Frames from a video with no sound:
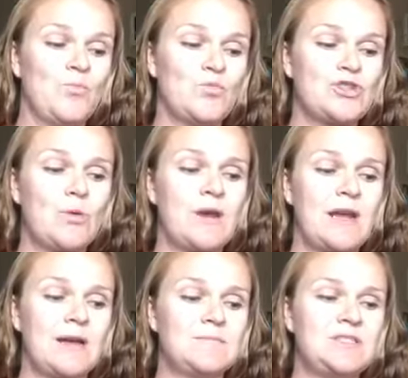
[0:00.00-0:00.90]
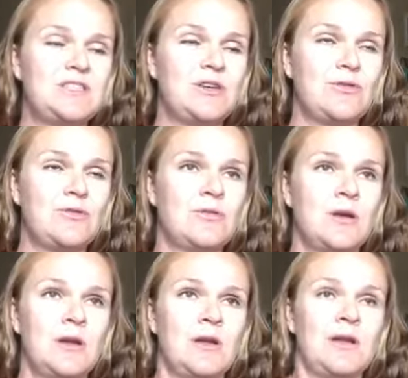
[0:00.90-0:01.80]
so when it comes to
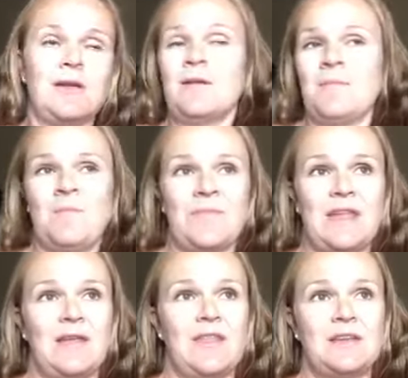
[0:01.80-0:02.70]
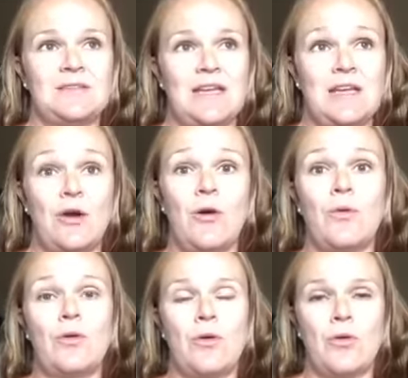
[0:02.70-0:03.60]
things like
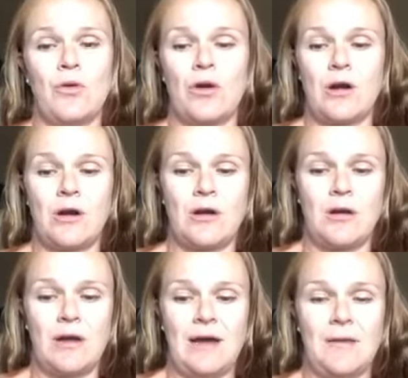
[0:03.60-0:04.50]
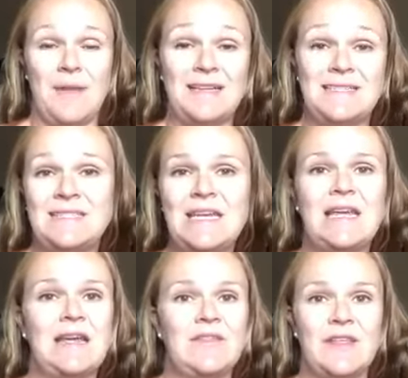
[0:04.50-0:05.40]
Coke or iced
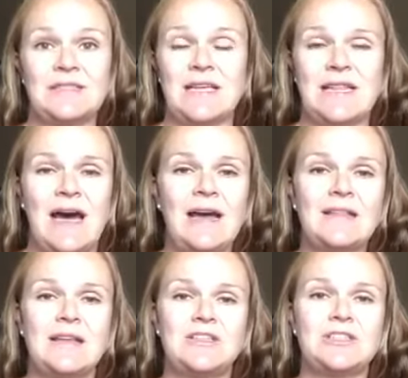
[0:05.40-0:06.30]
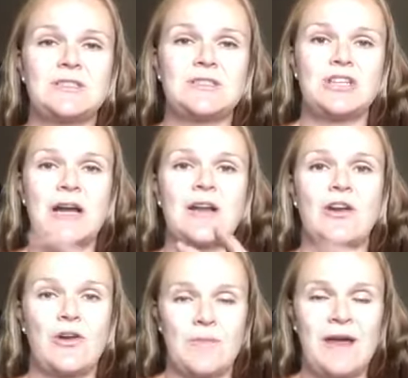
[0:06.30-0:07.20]
tea and things like that, like just try to
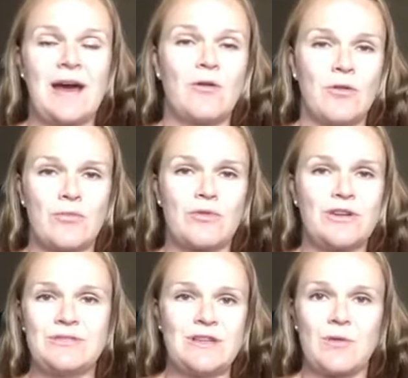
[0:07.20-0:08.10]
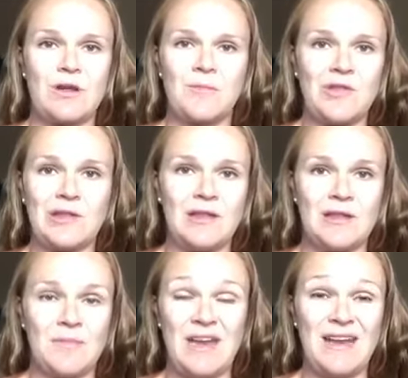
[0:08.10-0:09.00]
curb that or reduce it or completely
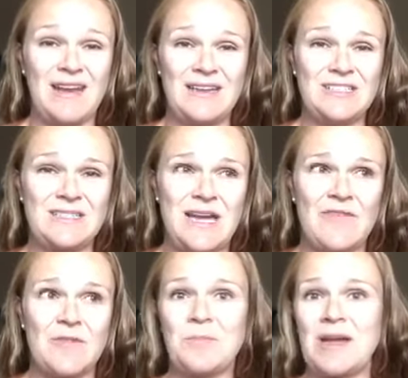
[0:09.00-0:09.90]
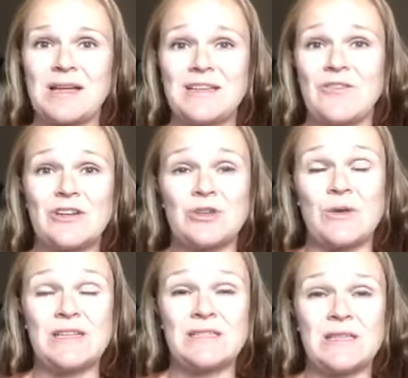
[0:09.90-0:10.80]
eliminate it, and just have them pick a different
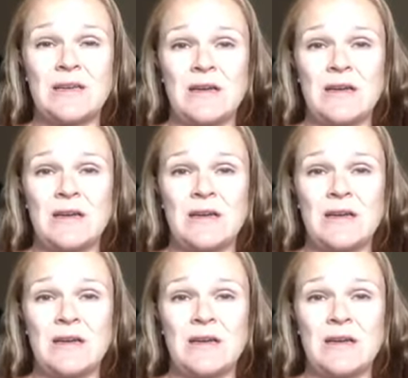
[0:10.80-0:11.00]
choice.